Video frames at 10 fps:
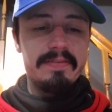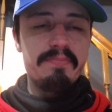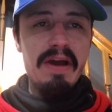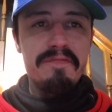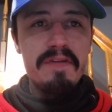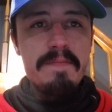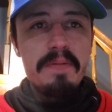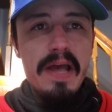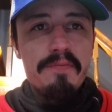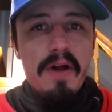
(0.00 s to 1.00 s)
My free
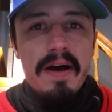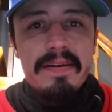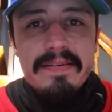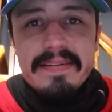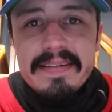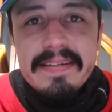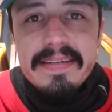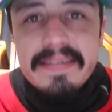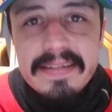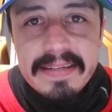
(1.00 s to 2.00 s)
play run
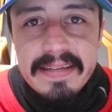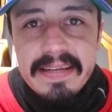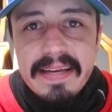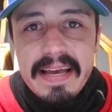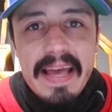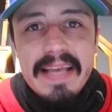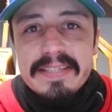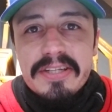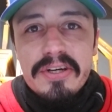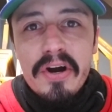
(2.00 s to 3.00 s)

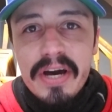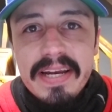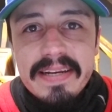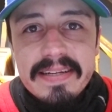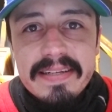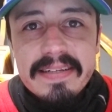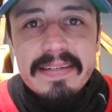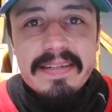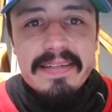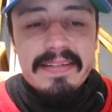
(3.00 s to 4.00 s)
is good,
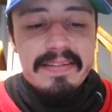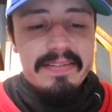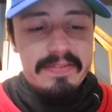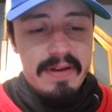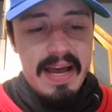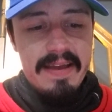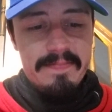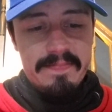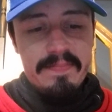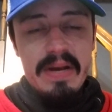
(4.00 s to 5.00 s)
right?
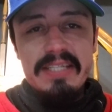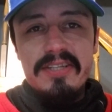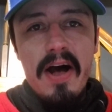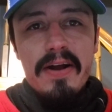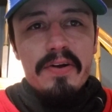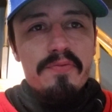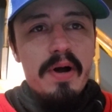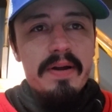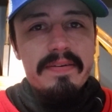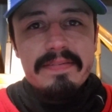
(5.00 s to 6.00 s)
My soccer
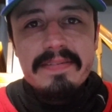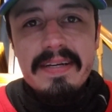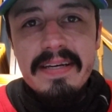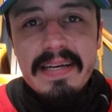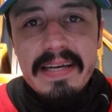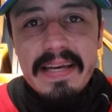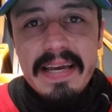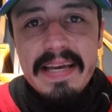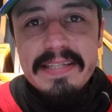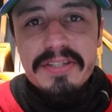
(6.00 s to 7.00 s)
run
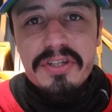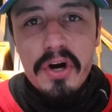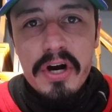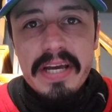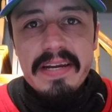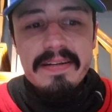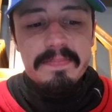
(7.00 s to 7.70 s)
is good.